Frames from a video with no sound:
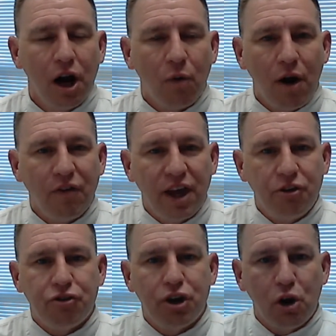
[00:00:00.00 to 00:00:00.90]
around the
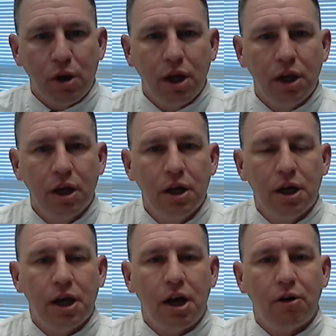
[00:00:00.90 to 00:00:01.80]
engineering
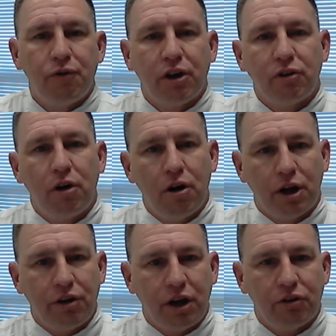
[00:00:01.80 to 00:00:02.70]
and how it affects
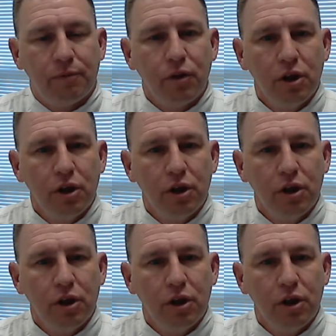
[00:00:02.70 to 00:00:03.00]
architecture.